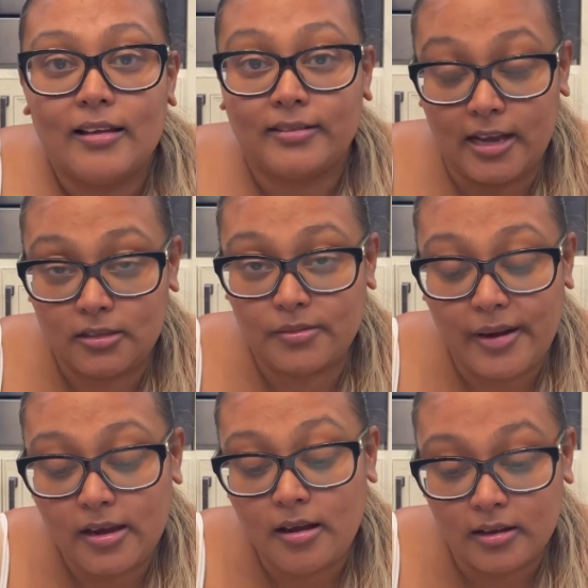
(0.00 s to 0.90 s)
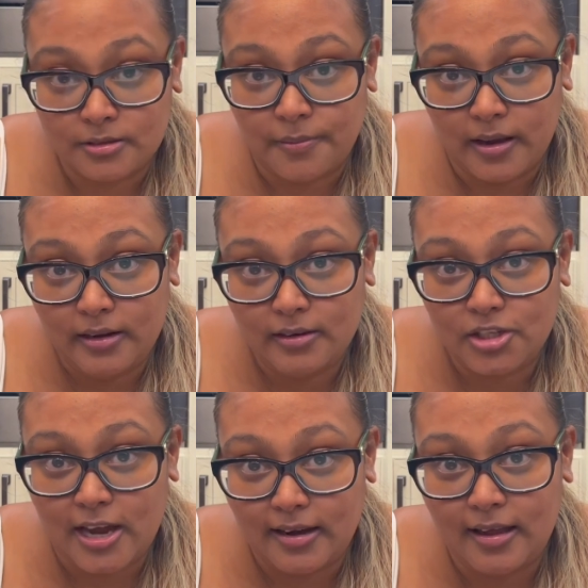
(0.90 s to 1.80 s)
That's my husband's
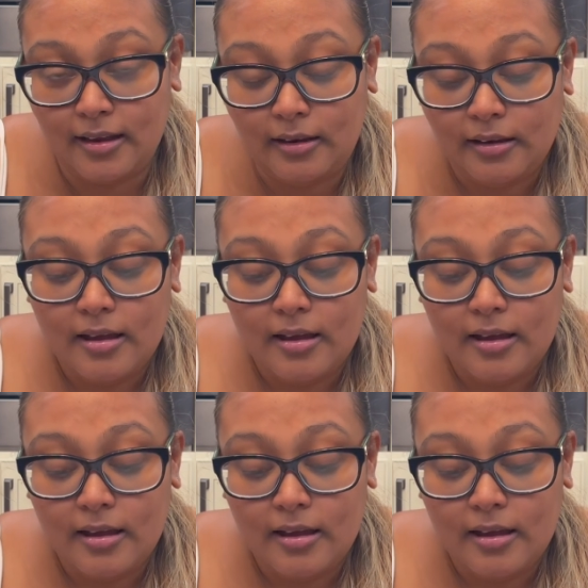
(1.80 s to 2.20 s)
channel.